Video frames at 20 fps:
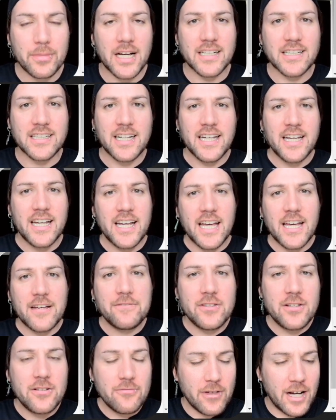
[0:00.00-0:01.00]
But
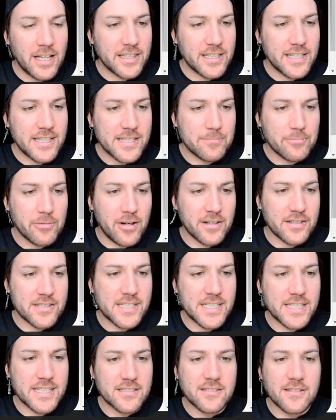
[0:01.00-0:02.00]
if you run these
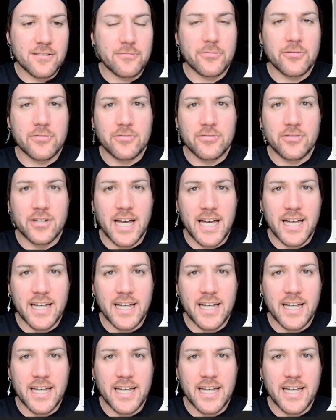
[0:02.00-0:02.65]
proxies through